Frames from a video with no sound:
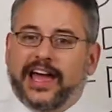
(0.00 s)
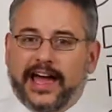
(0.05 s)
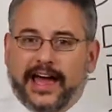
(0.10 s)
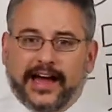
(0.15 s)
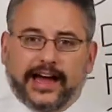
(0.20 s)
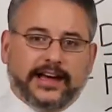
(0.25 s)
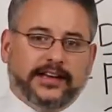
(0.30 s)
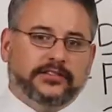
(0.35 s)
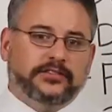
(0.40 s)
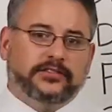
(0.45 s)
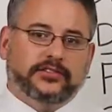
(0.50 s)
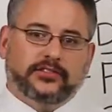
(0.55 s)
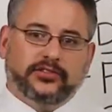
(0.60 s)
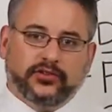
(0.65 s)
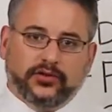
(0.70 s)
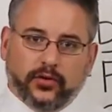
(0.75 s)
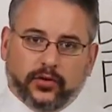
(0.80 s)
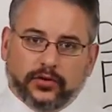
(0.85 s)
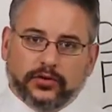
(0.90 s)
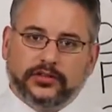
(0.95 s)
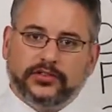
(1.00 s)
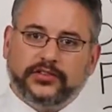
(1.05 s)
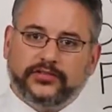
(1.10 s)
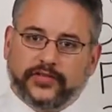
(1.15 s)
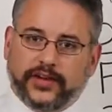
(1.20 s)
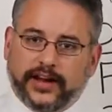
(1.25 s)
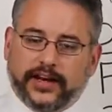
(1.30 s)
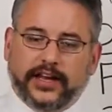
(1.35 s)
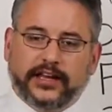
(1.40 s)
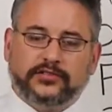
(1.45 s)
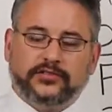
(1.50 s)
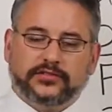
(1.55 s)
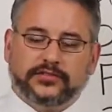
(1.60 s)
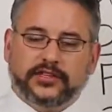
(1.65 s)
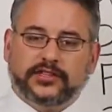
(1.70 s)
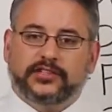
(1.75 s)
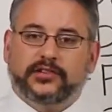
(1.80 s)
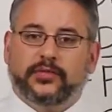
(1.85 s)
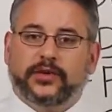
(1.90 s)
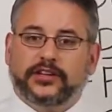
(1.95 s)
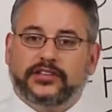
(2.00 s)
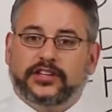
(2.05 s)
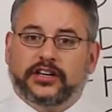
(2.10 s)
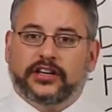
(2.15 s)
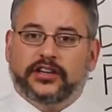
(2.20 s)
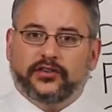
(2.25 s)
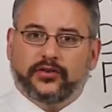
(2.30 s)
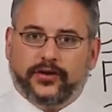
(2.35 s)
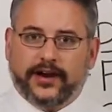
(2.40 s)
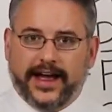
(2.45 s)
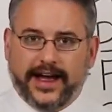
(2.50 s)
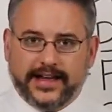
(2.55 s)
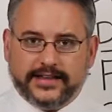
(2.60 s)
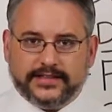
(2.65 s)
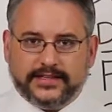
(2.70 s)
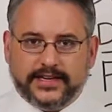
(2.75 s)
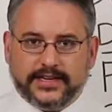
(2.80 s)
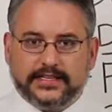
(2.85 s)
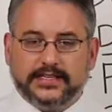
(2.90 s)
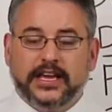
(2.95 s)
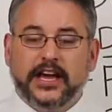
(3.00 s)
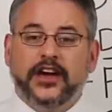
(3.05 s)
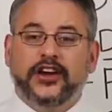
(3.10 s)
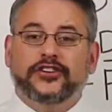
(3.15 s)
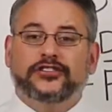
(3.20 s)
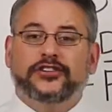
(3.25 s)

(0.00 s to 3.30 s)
as your financial situation and your assets.